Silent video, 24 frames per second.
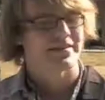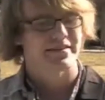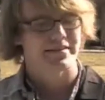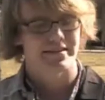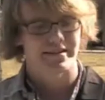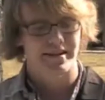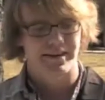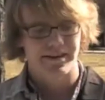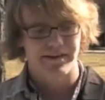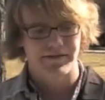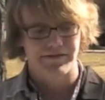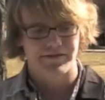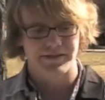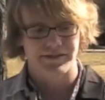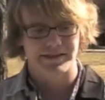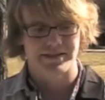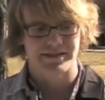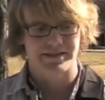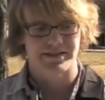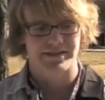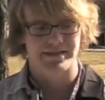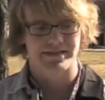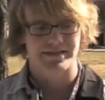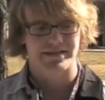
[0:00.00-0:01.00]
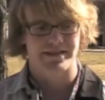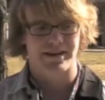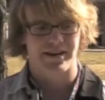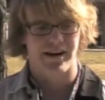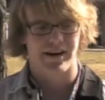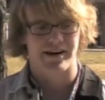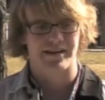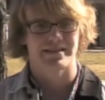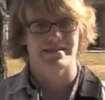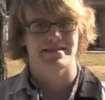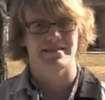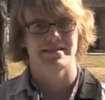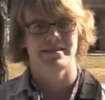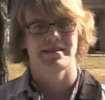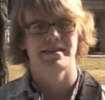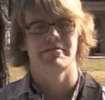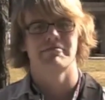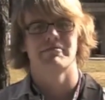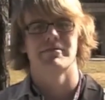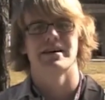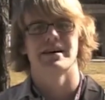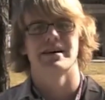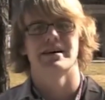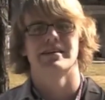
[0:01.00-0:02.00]
Love is honestly
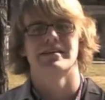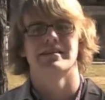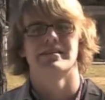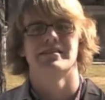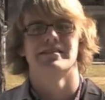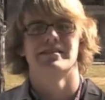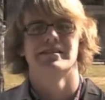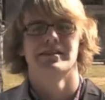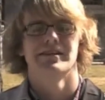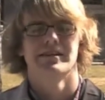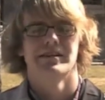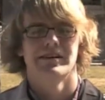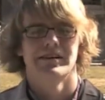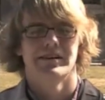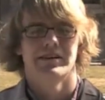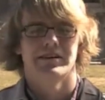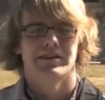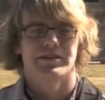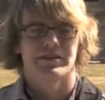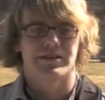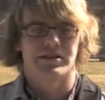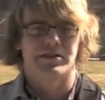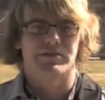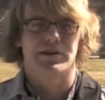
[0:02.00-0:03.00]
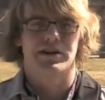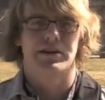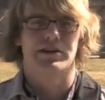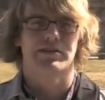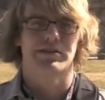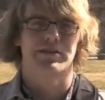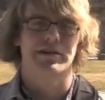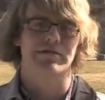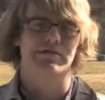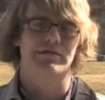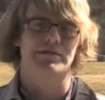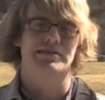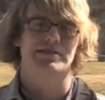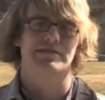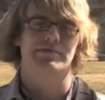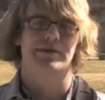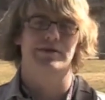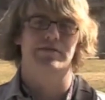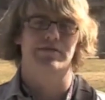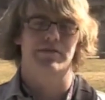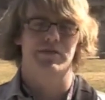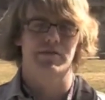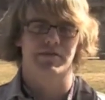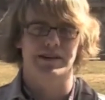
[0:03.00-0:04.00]
when you want to live with
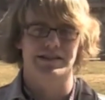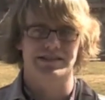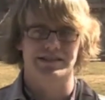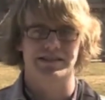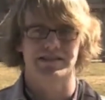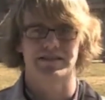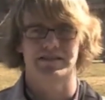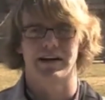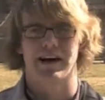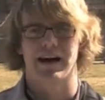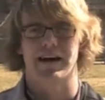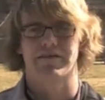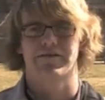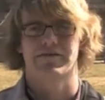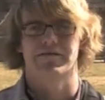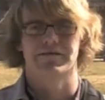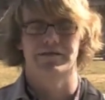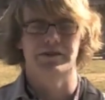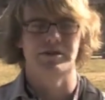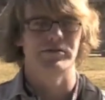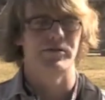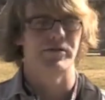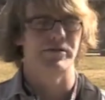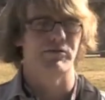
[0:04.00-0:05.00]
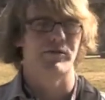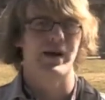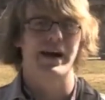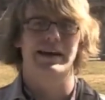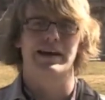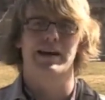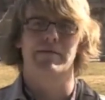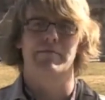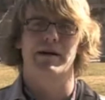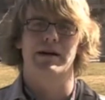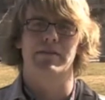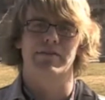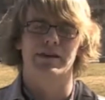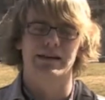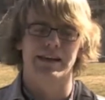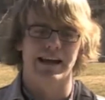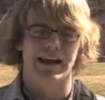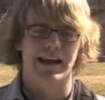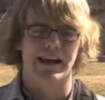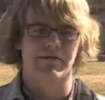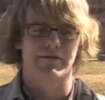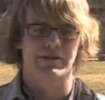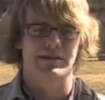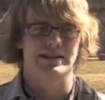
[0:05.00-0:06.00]
someone for the rest of your life. You wake up every
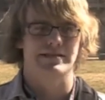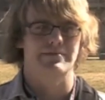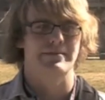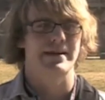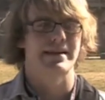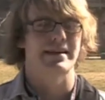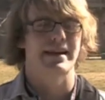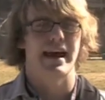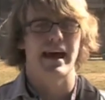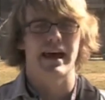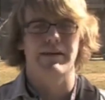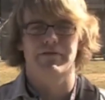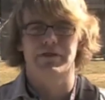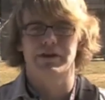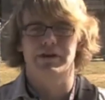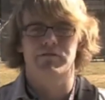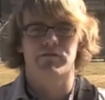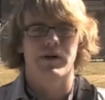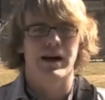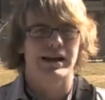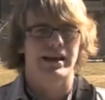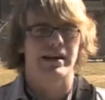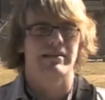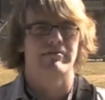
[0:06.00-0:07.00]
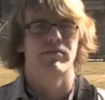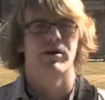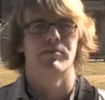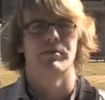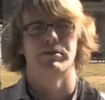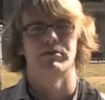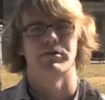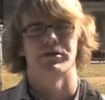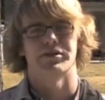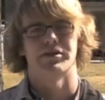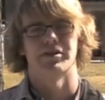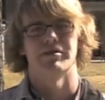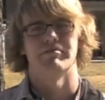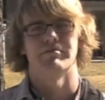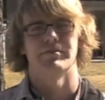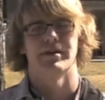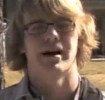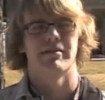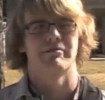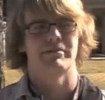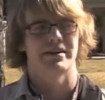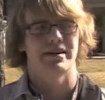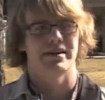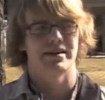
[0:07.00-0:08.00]
day, you want to spend every waking moment with them,
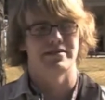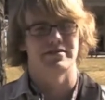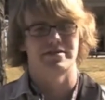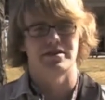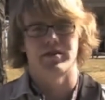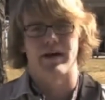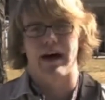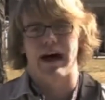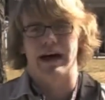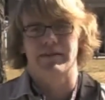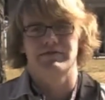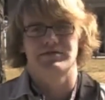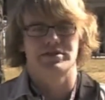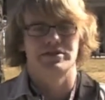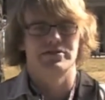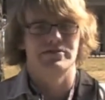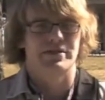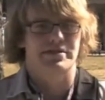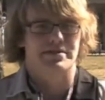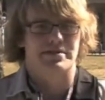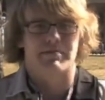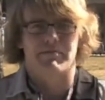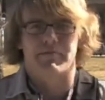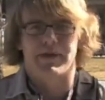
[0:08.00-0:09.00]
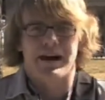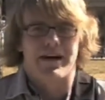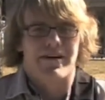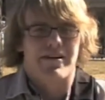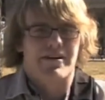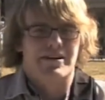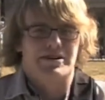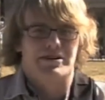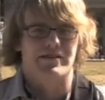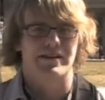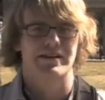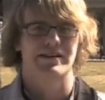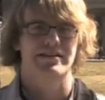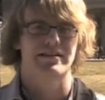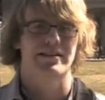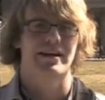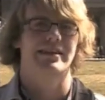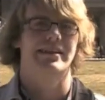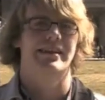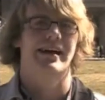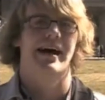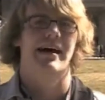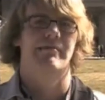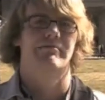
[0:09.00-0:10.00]
not because you have to, because of marriage or anything
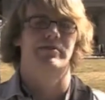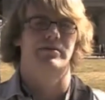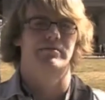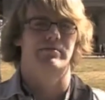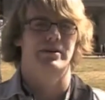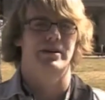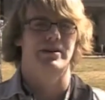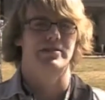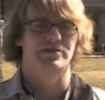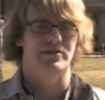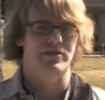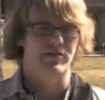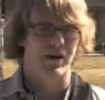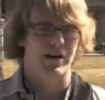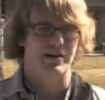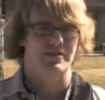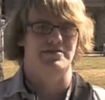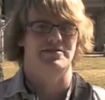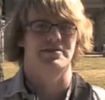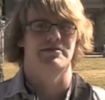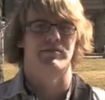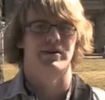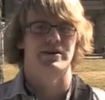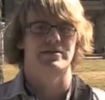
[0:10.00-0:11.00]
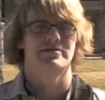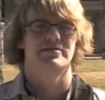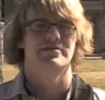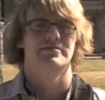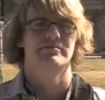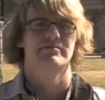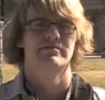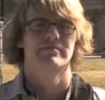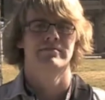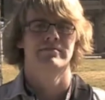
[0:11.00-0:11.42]
like that, but because you honestly want to.